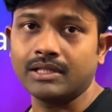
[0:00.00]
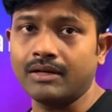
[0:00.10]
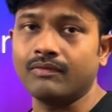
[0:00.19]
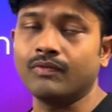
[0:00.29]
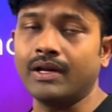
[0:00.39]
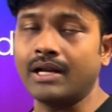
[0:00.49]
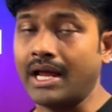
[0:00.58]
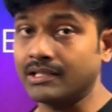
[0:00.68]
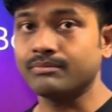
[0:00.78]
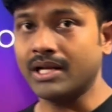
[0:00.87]
then when
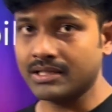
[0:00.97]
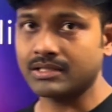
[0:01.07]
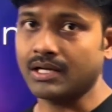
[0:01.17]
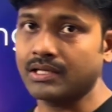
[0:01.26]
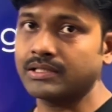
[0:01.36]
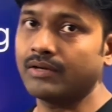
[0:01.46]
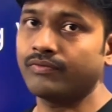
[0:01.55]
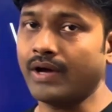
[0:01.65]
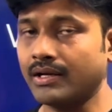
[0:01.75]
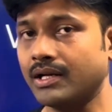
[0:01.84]
ice melts starts and
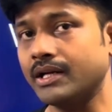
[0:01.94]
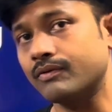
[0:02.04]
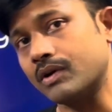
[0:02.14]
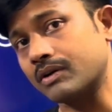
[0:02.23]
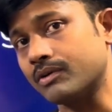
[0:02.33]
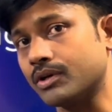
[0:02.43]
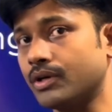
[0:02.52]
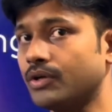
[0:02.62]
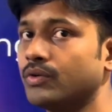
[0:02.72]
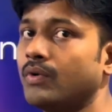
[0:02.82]
finally it
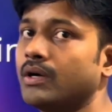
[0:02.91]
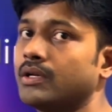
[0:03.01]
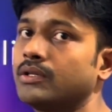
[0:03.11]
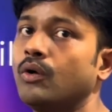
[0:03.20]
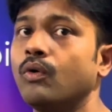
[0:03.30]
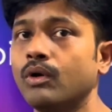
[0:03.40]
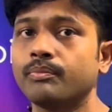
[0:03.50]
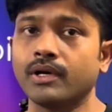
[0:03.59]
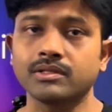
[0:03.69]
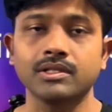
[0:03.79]
converted into water, the whole
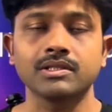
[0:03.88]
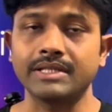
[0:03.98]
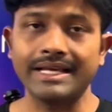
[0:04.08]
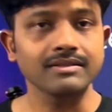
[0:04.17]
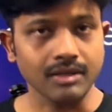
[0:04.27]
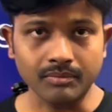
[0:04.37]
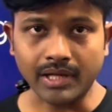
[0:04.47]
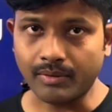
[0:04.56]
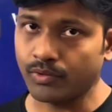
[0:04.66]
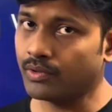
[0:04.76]
process takes some time.